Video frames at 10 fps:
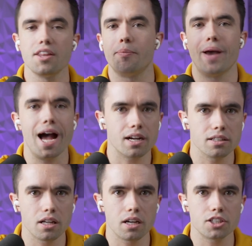They pack a
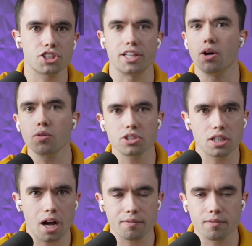lunch, they don't
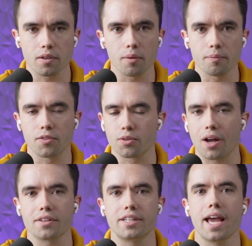stop
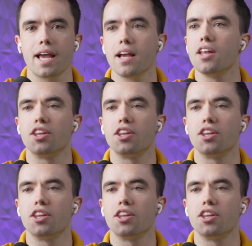throughout the day.